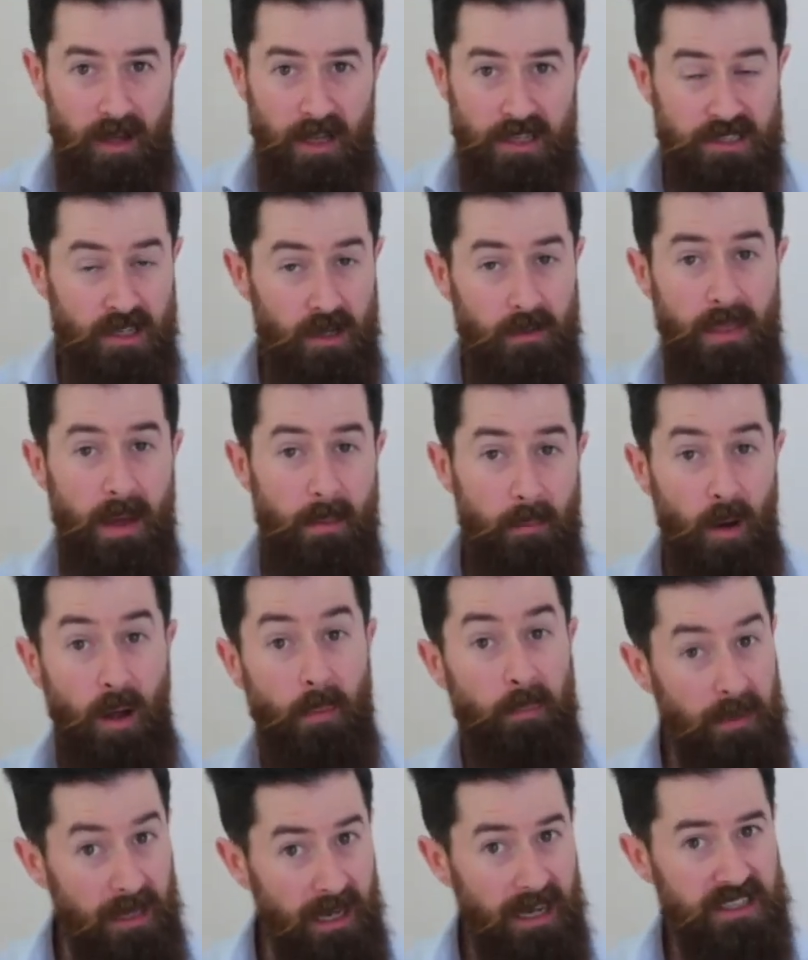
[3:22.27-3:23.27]
So that
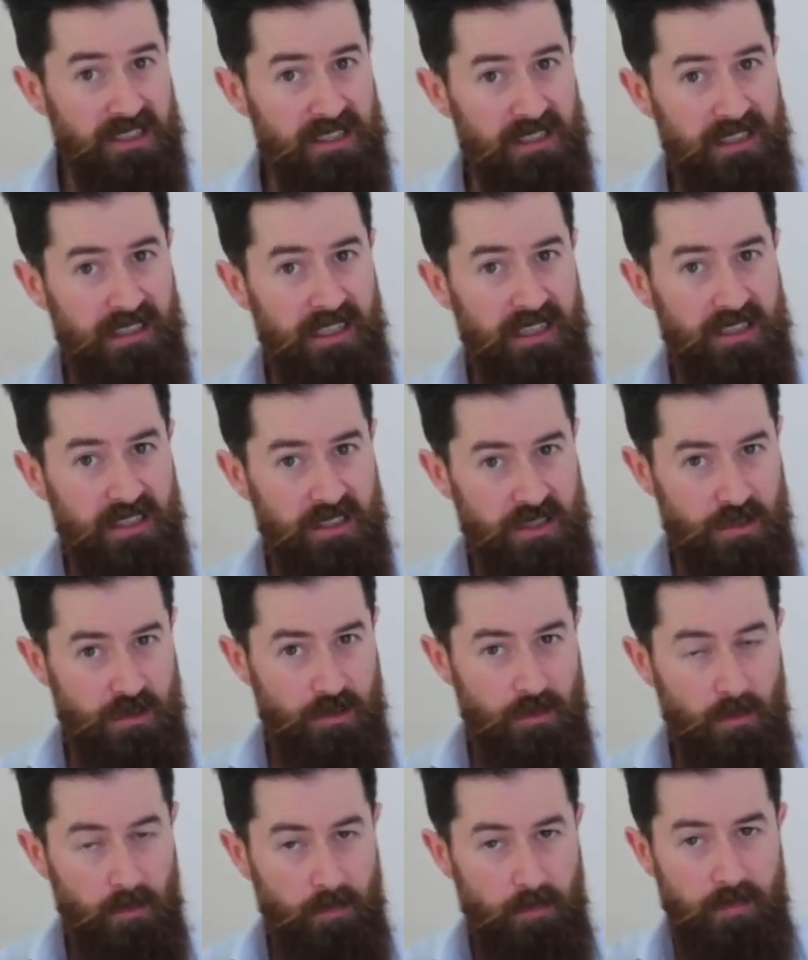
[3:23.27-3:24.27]
might be actually an
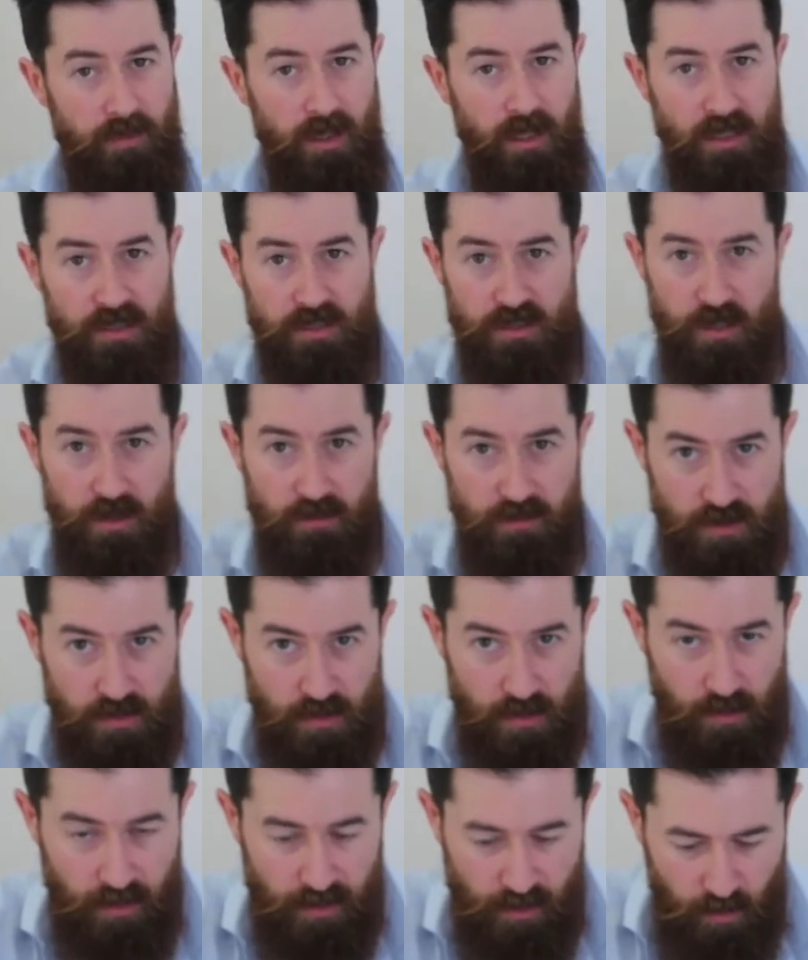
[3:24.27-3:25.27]
additional service
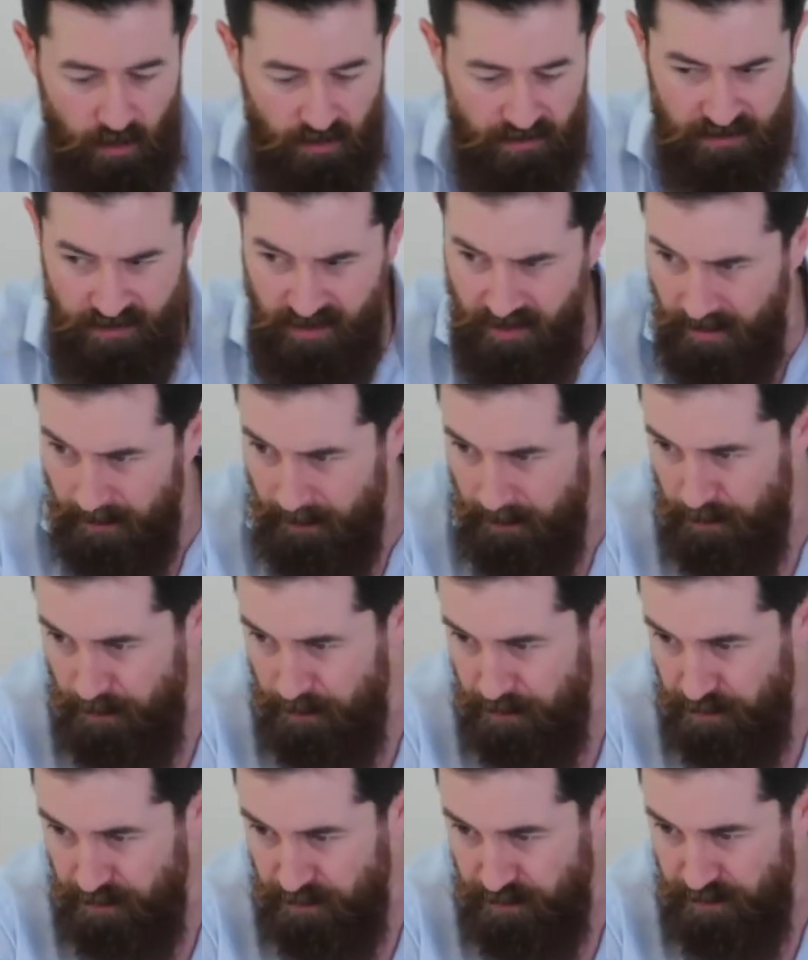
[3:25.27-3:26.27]
we want to offer there.
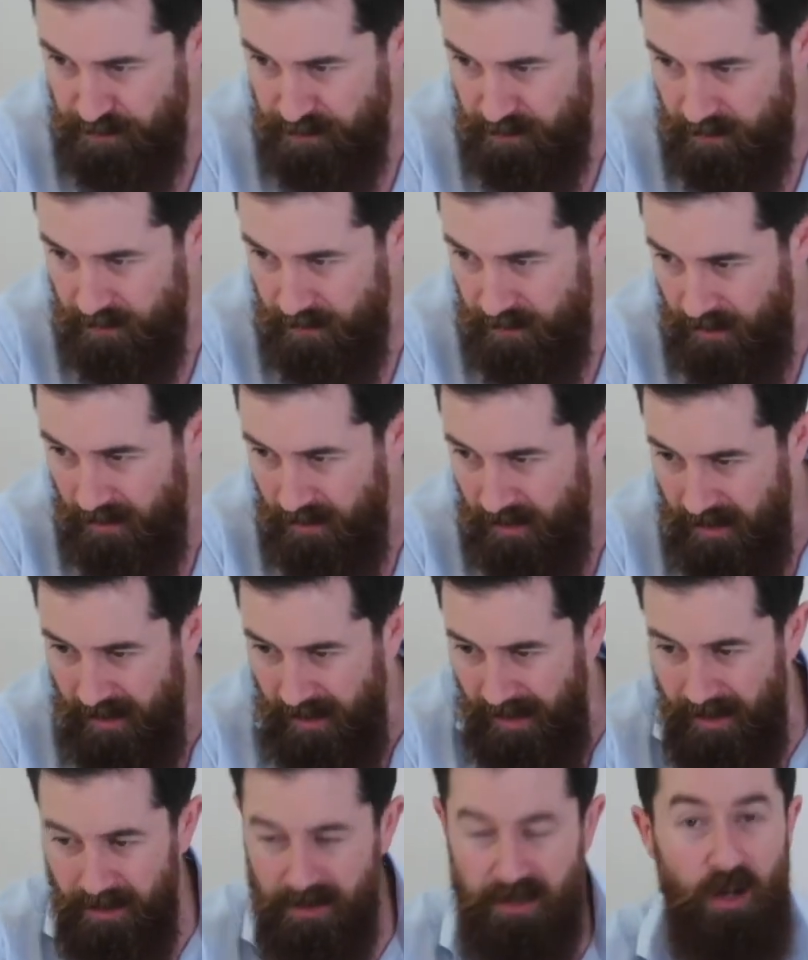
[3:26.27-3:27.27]

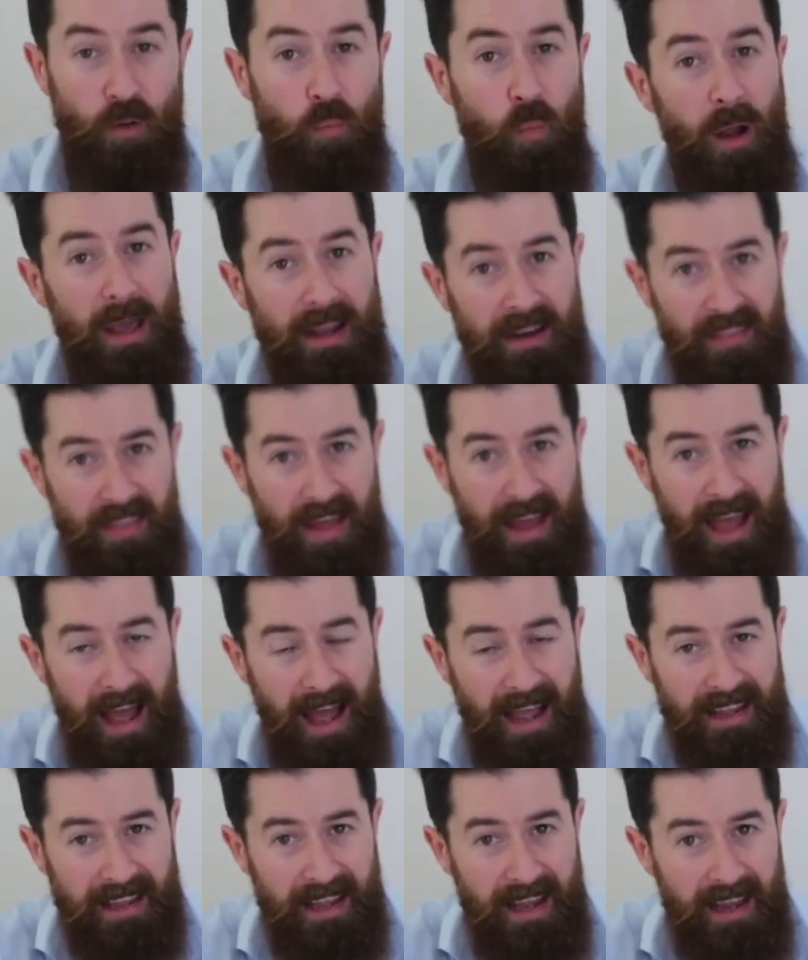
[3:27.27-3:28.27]
Where do they
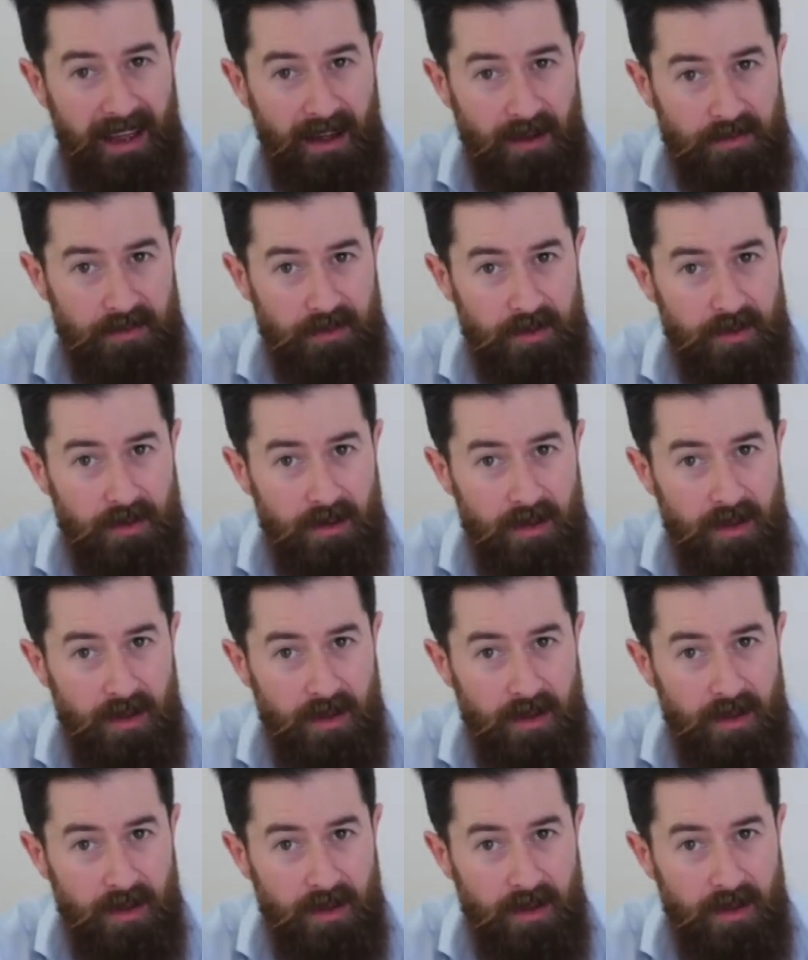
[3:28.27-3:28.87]
hang out?